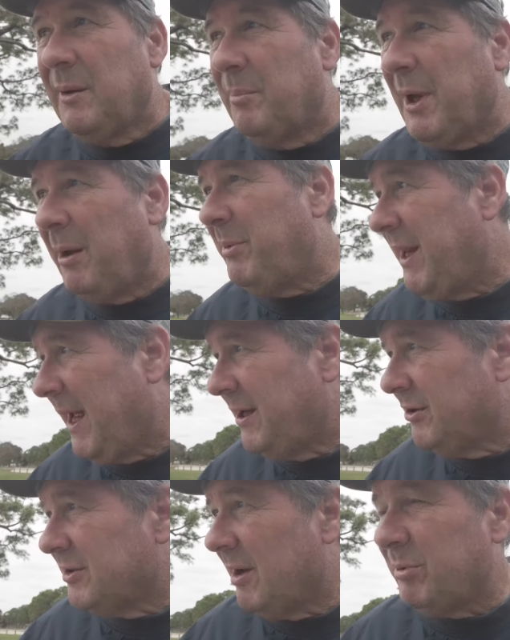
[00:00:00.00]
But I've been out
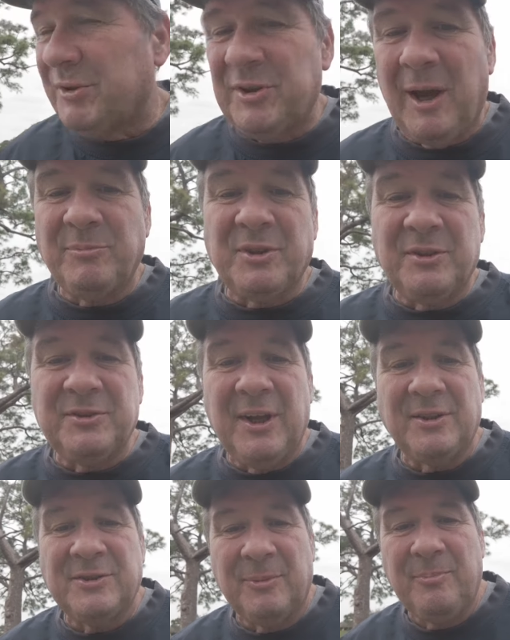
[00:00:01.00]
here a couple of times because it's
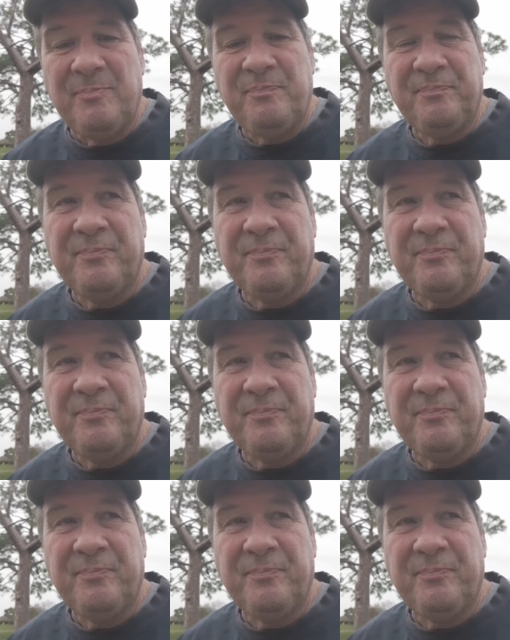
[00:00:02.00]
got some